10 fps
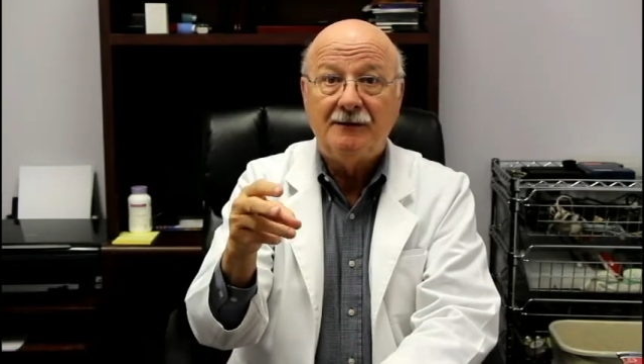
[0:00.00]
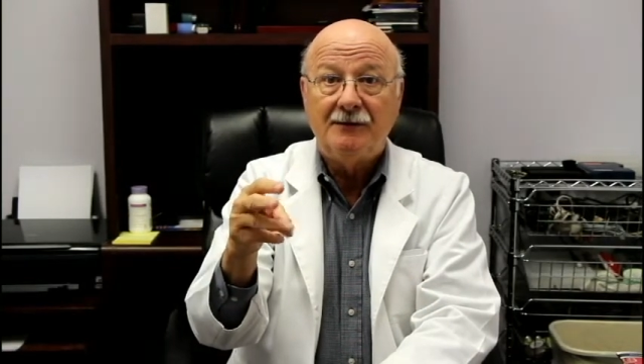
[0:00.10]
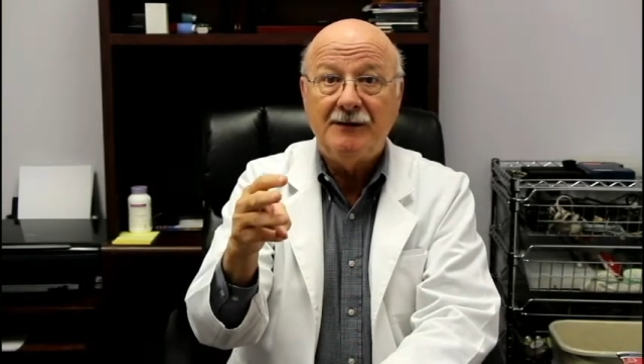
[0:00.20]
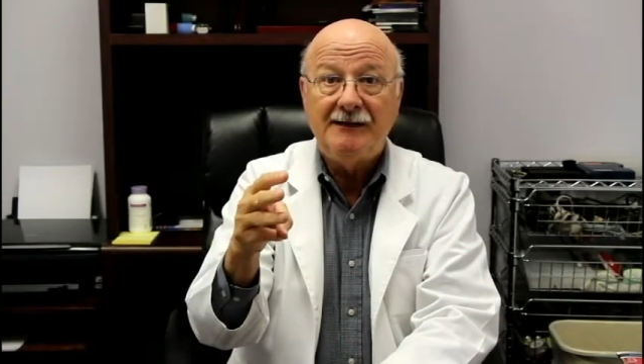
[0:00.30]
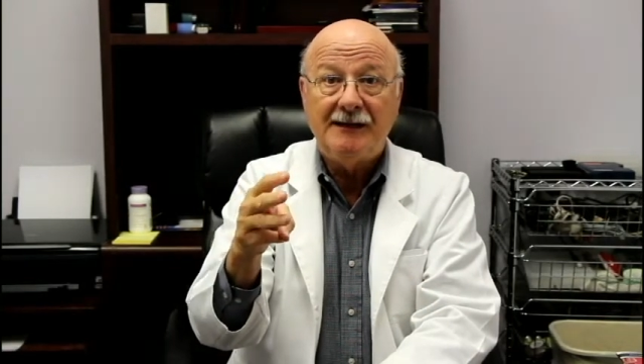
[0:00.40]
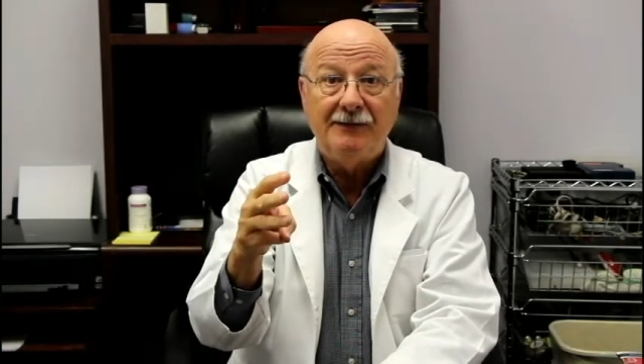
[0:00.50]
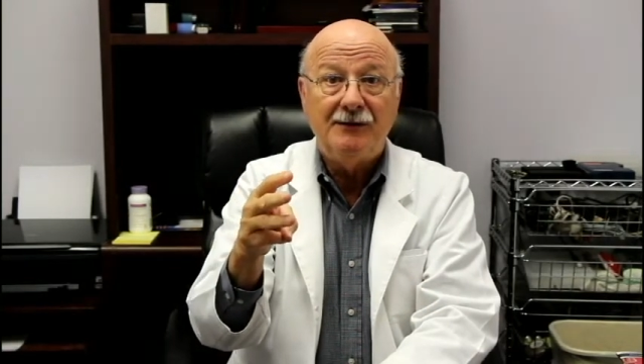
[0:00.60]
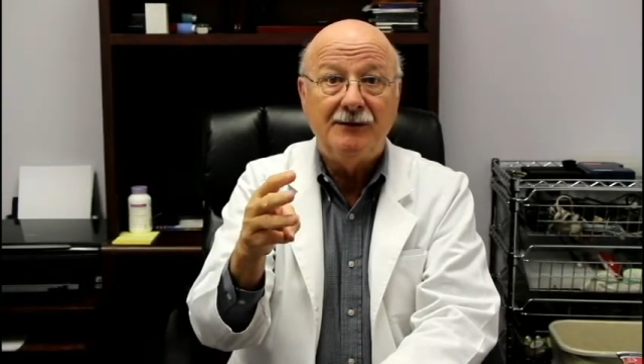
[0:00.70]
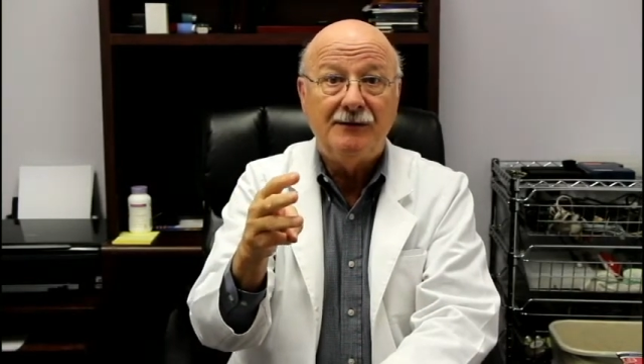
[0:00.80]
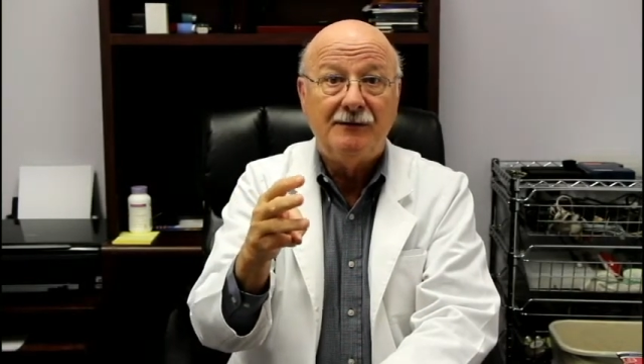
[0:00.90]
3
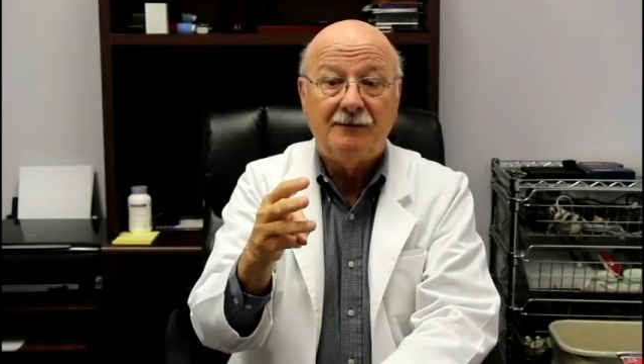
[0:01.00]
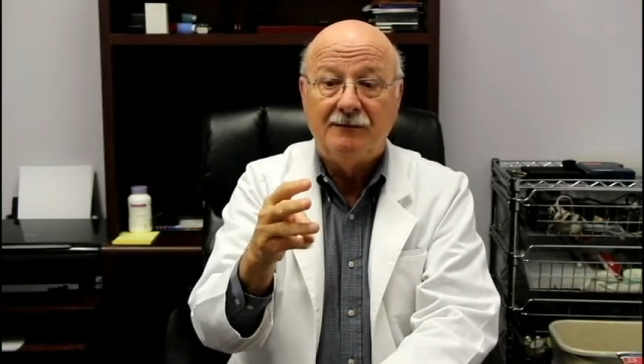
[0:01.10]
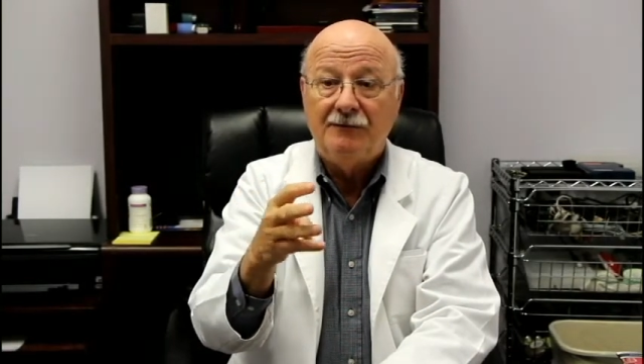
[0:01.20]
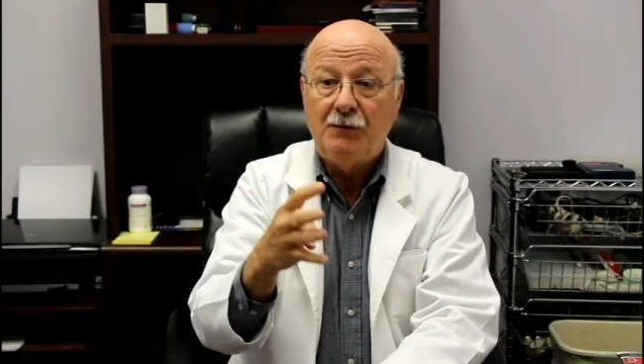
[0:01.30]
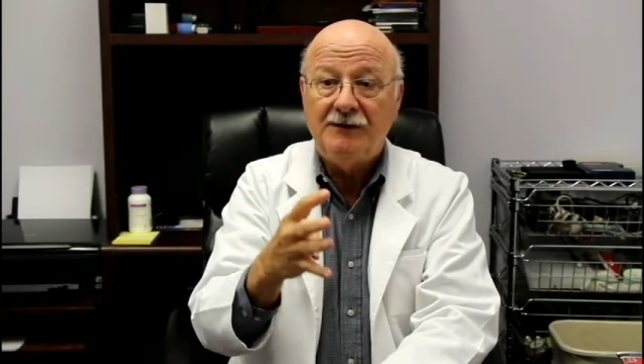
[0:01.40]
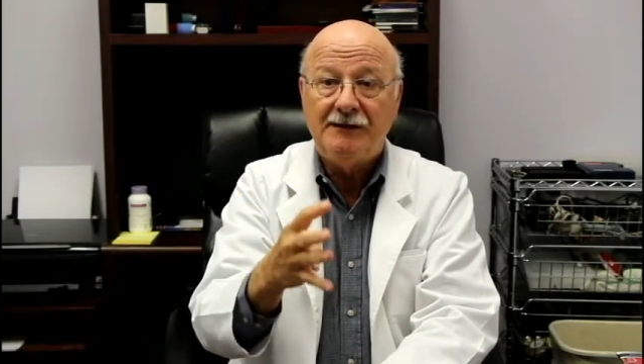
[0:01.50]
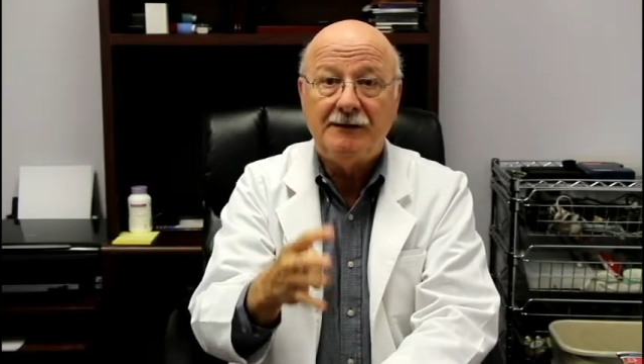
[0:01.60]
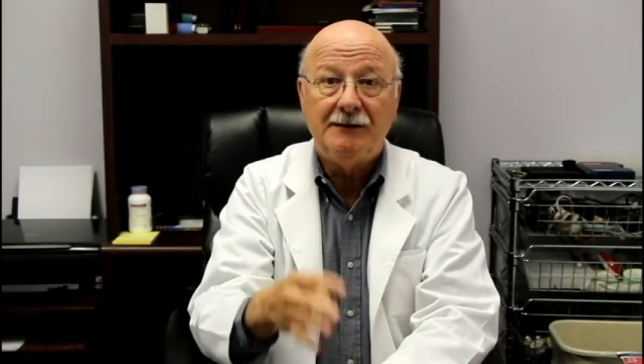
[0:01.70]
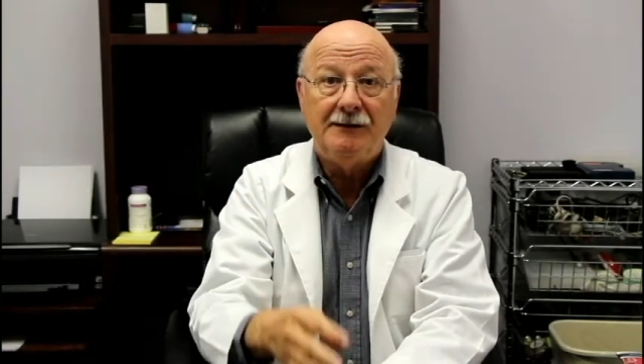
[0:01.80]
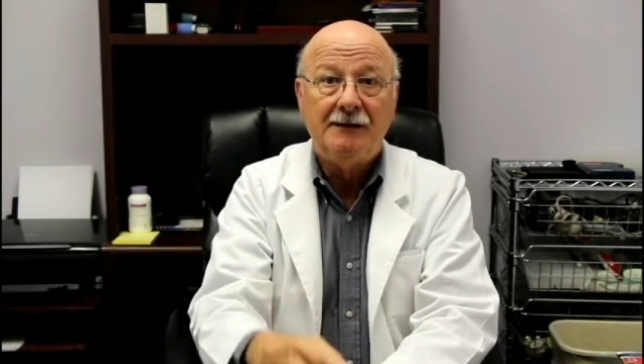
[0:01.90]
7s, 4
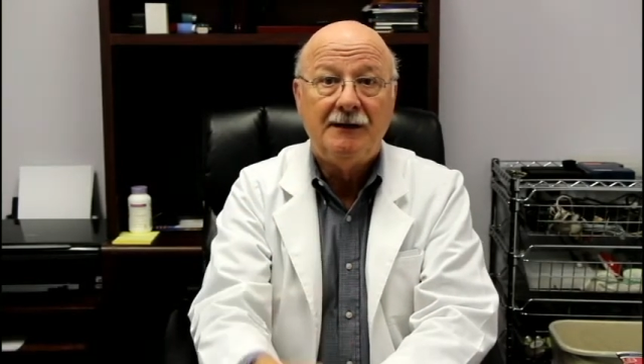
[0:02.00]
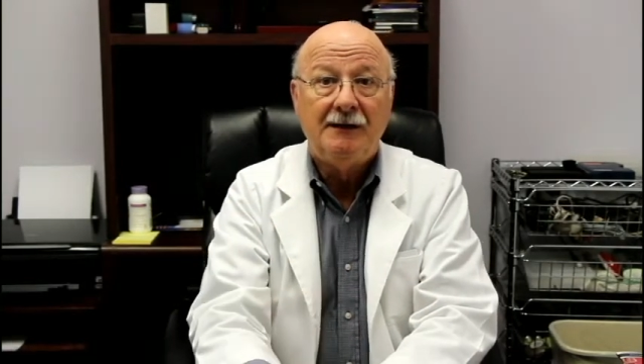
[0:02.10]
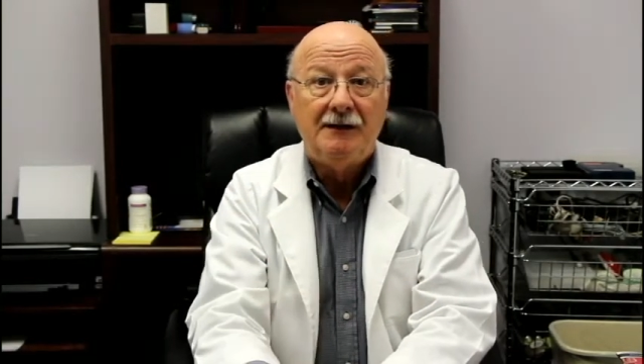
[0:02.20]
6s.